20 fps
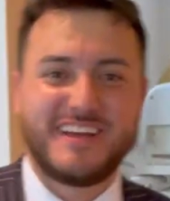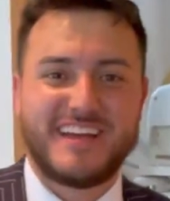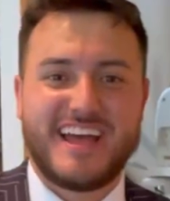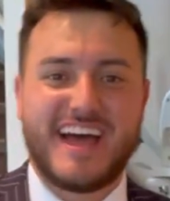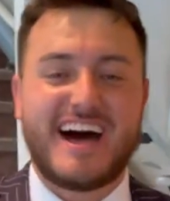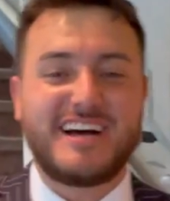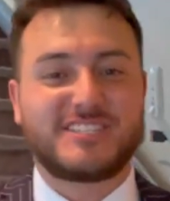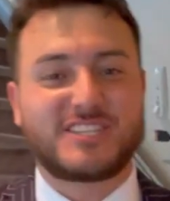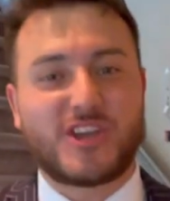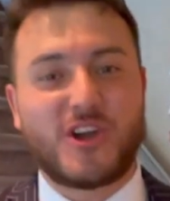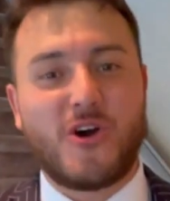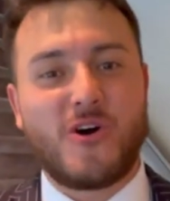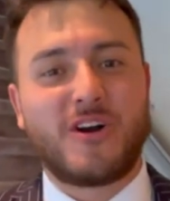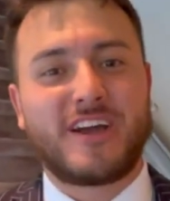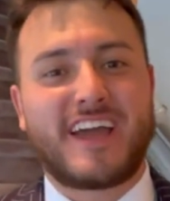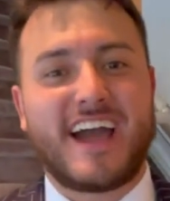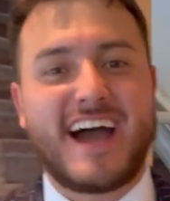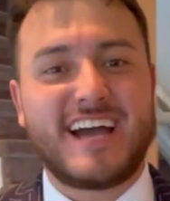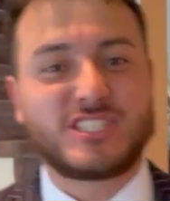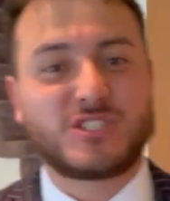How's it
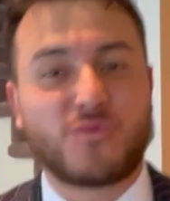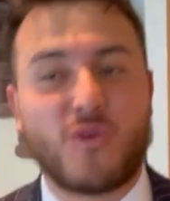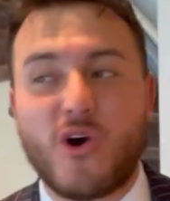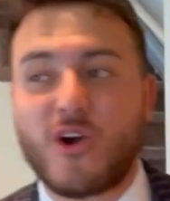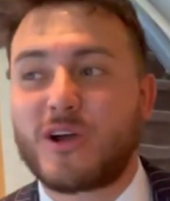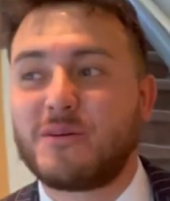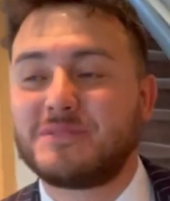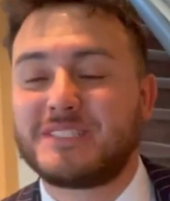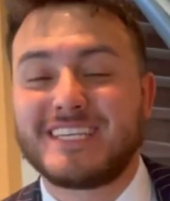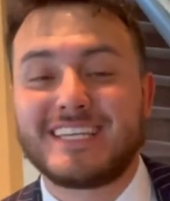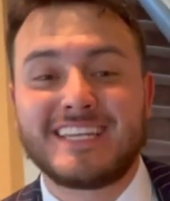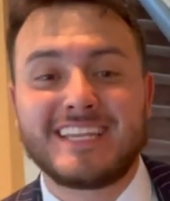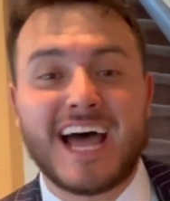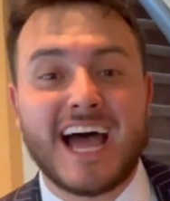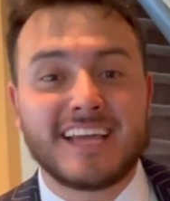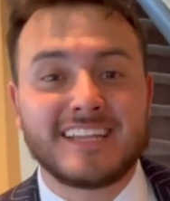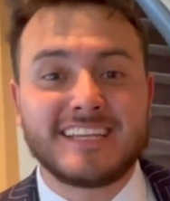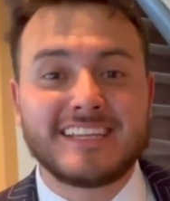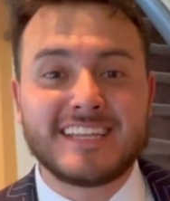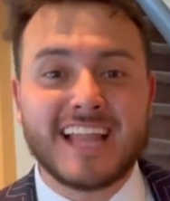going, guys? Welcome to
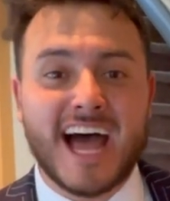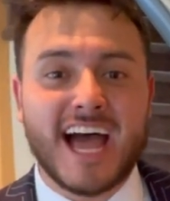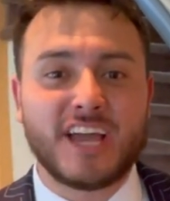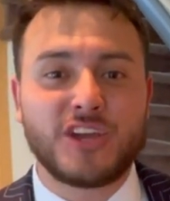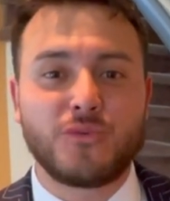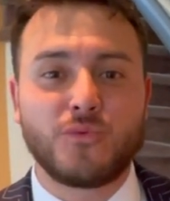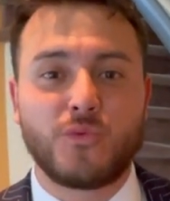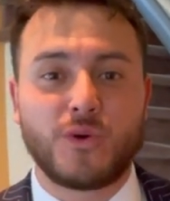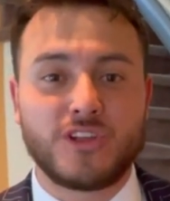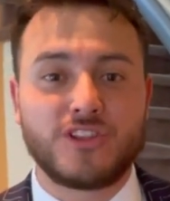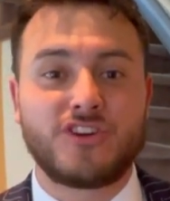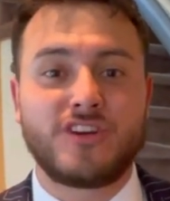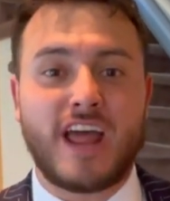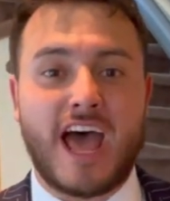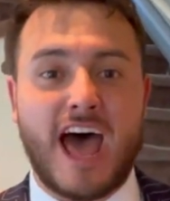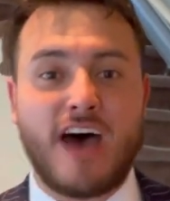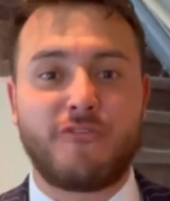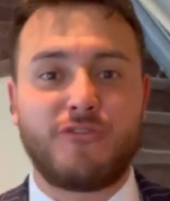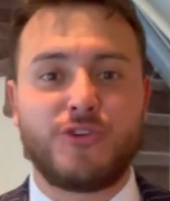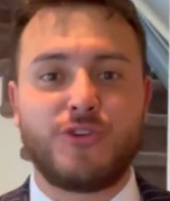99 Willard
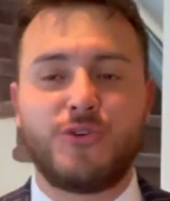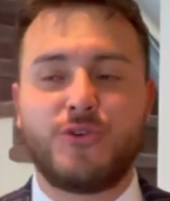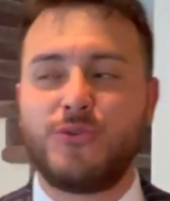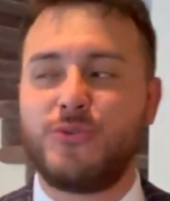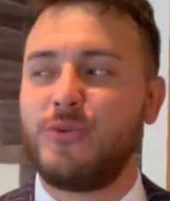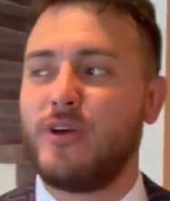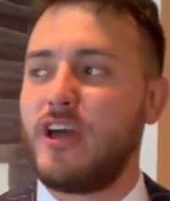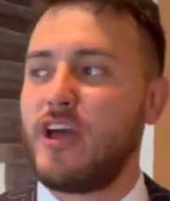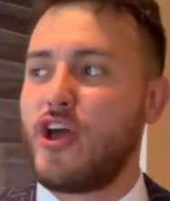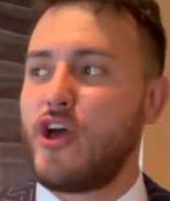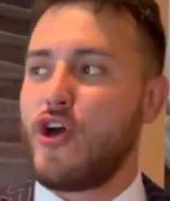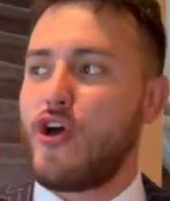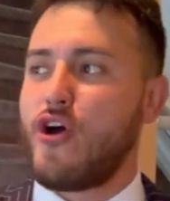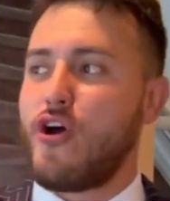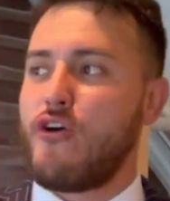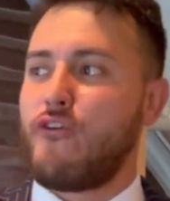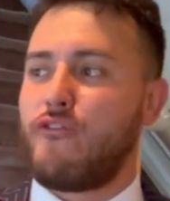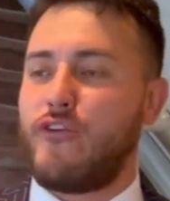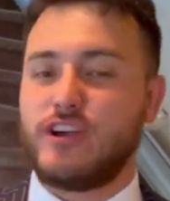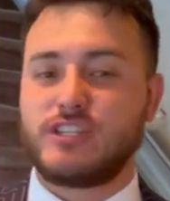Avenue.
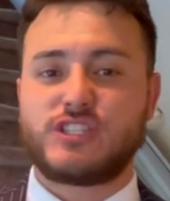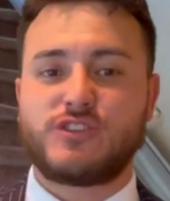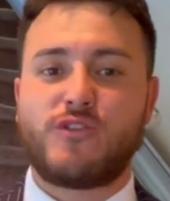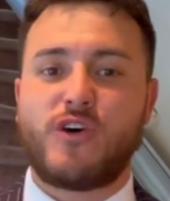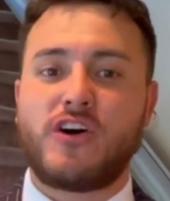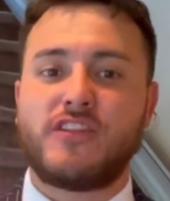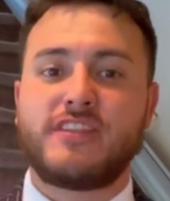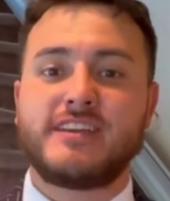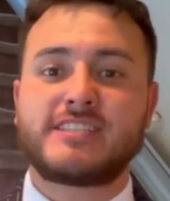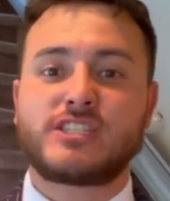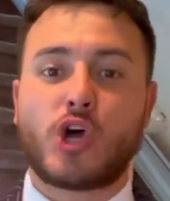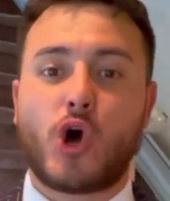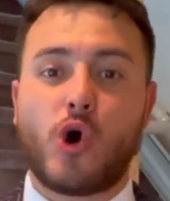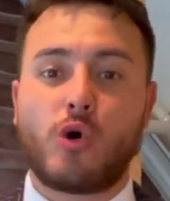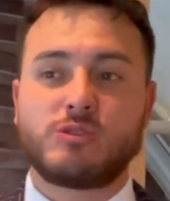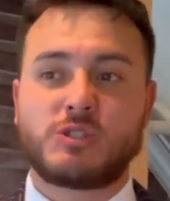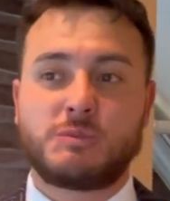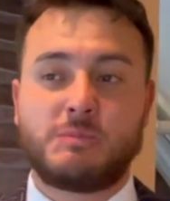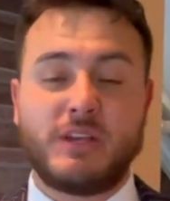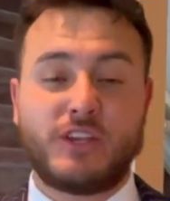First of all, this
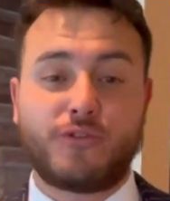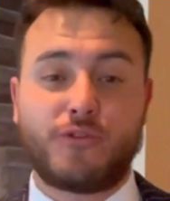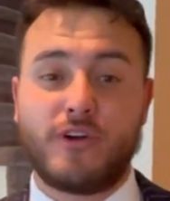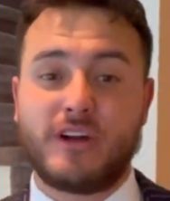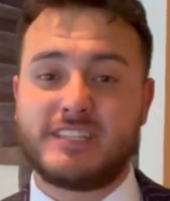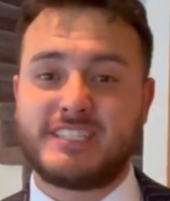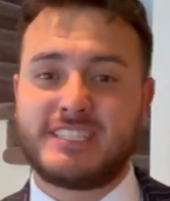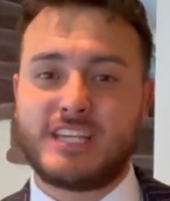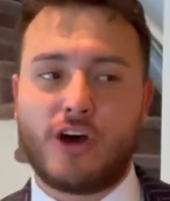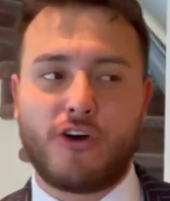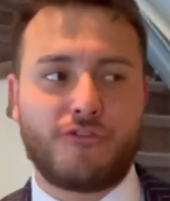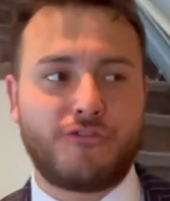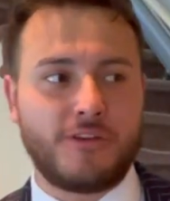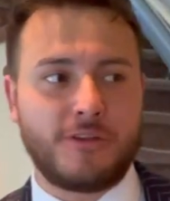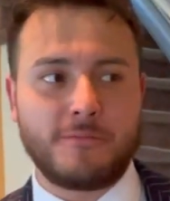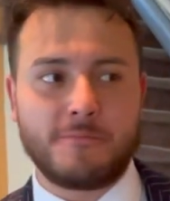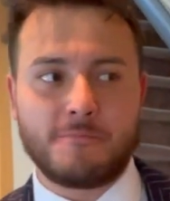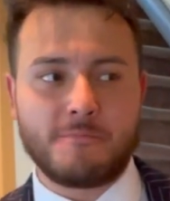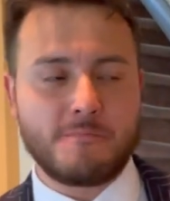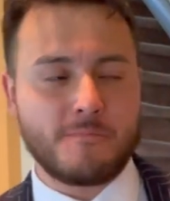home speaks for itself
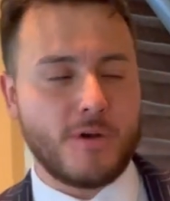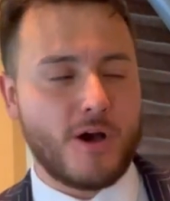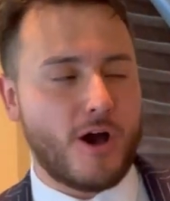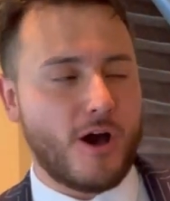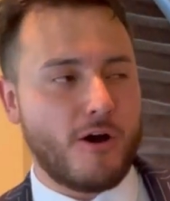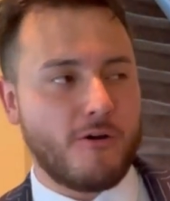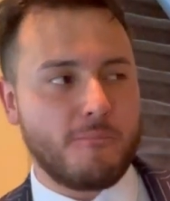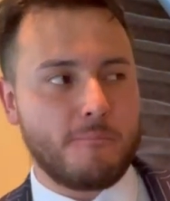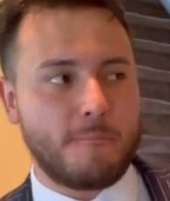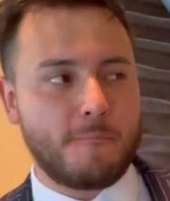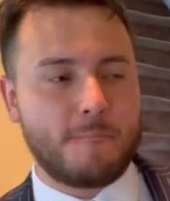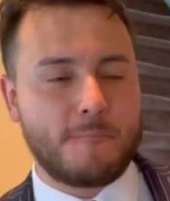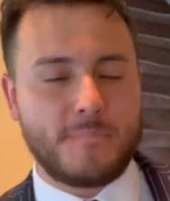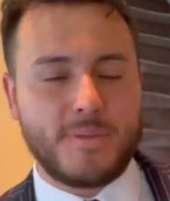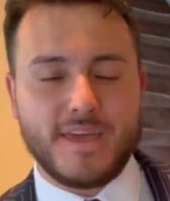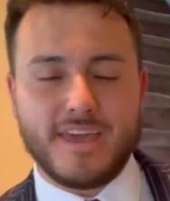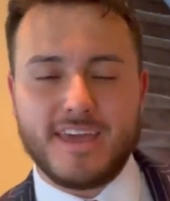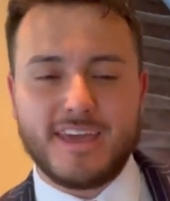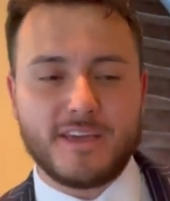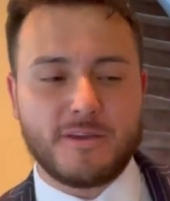in a
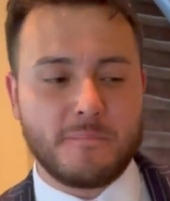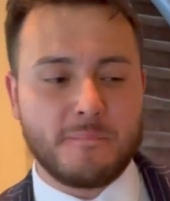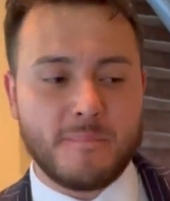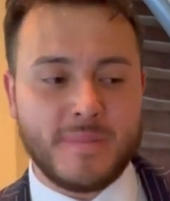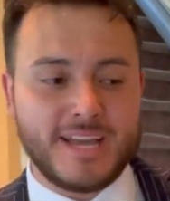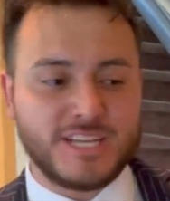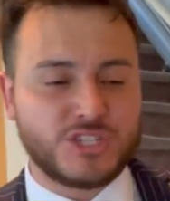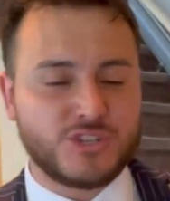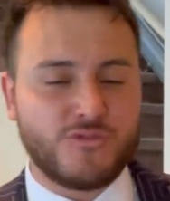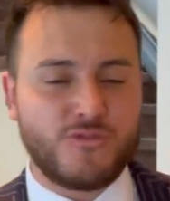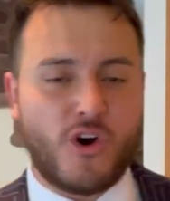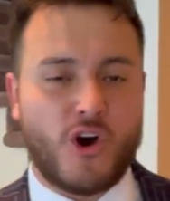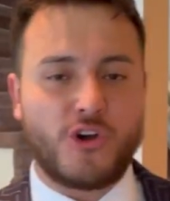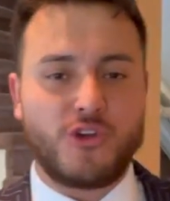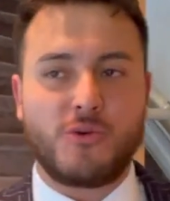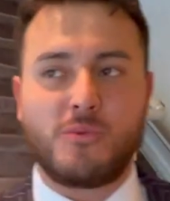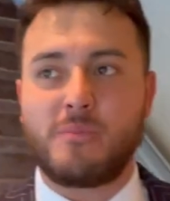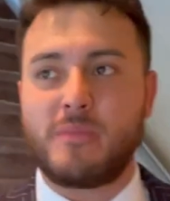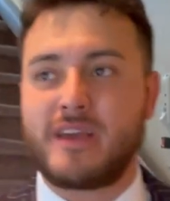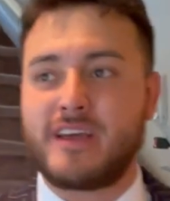big major
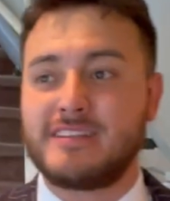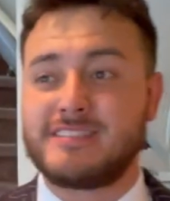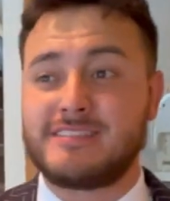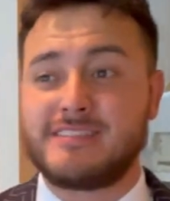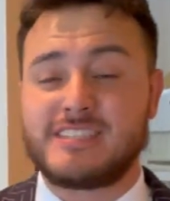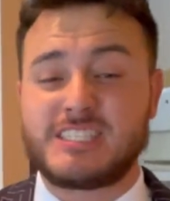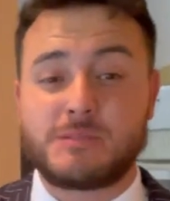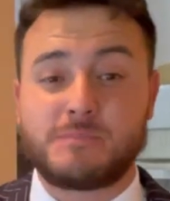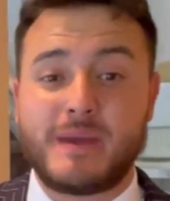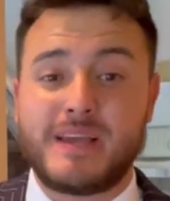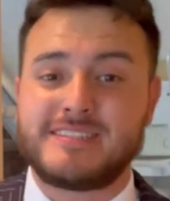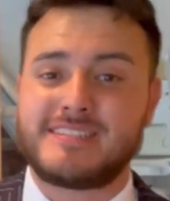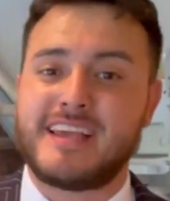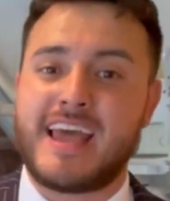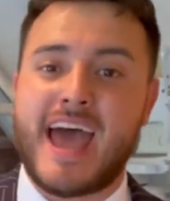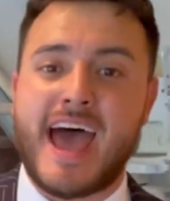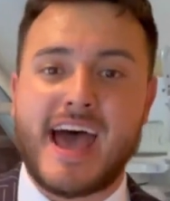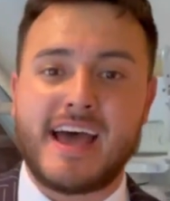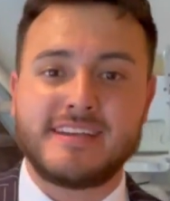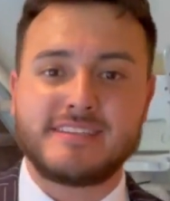volume because of the space
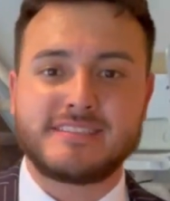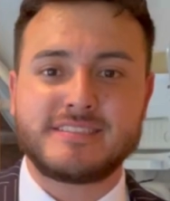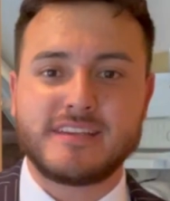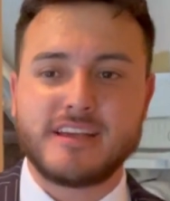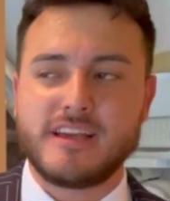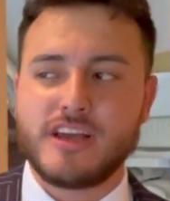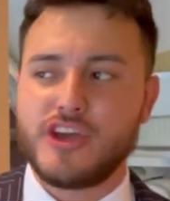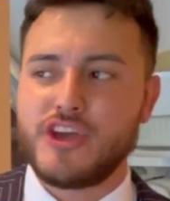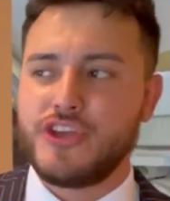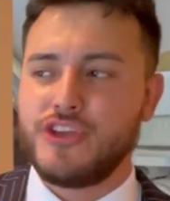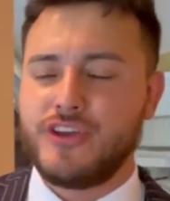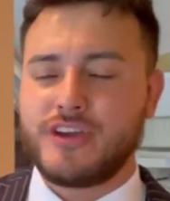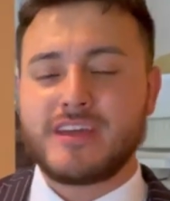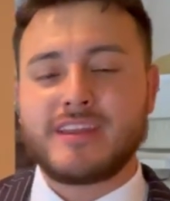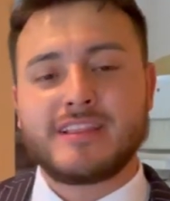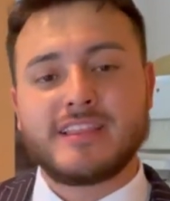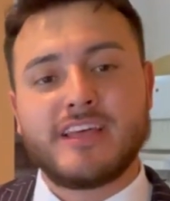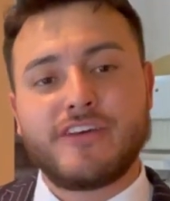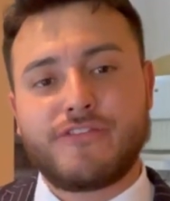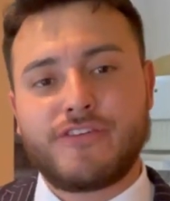it has. You're
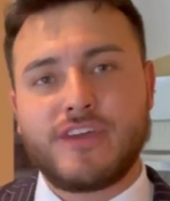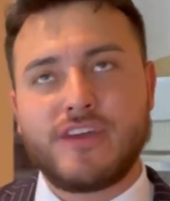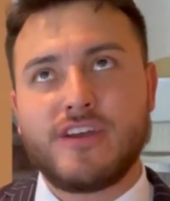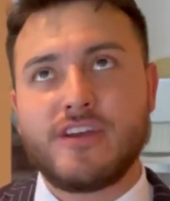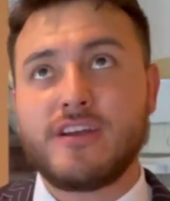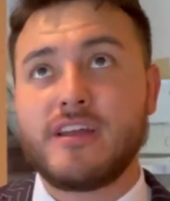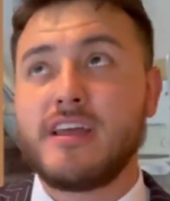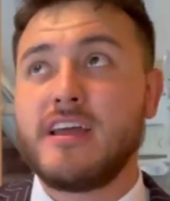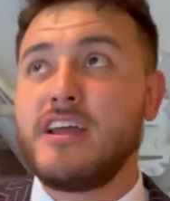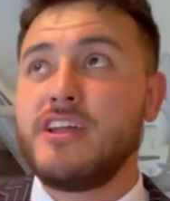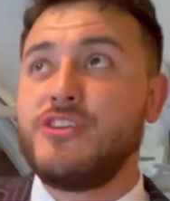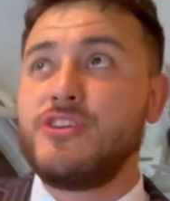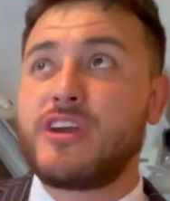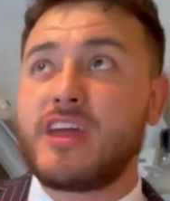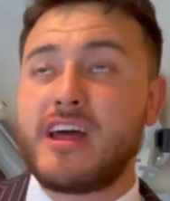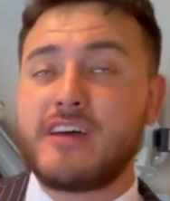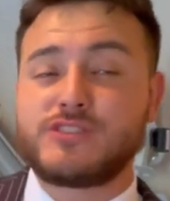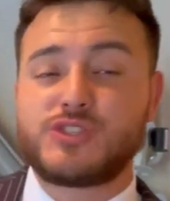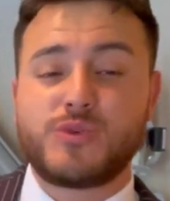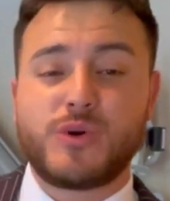gonna live here, you're
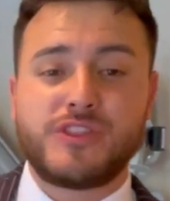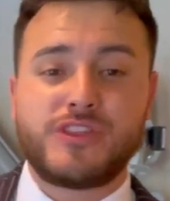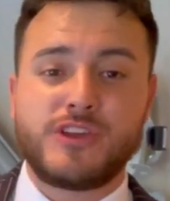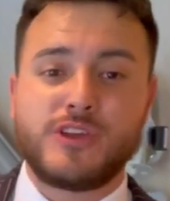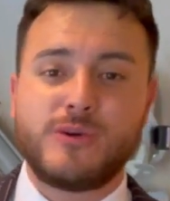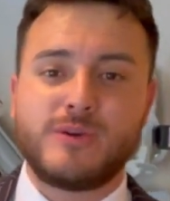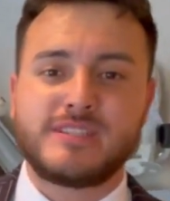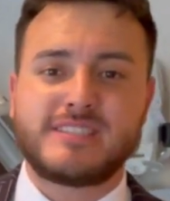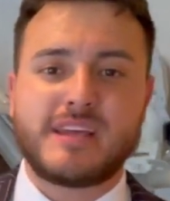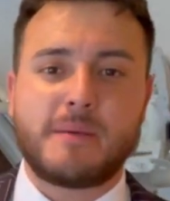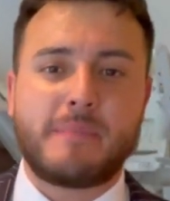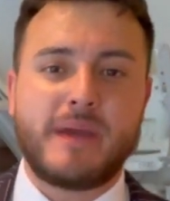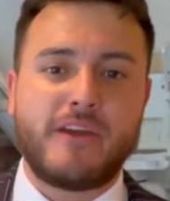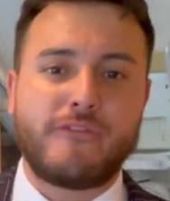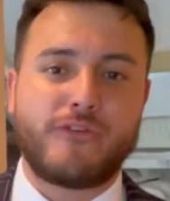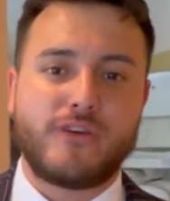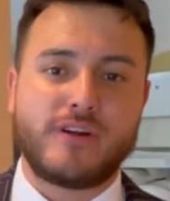gonna have 2 other units that pay for